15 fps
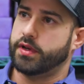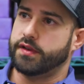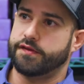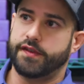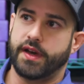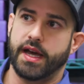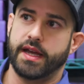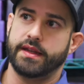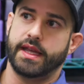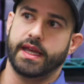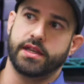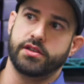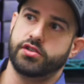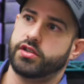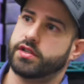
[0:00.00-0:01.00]
can find that
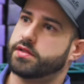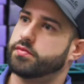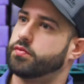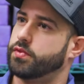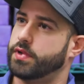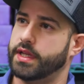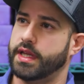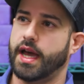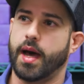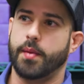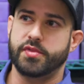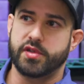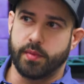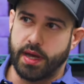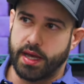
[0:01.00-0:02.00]
can just really
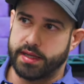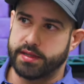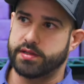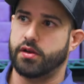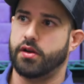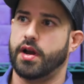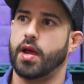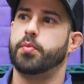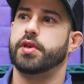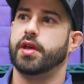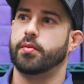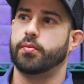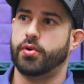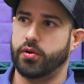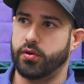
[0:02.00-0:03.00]
optimize our
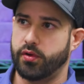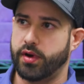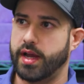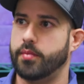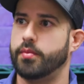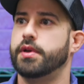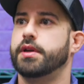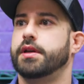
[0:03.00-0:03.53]
IPM program,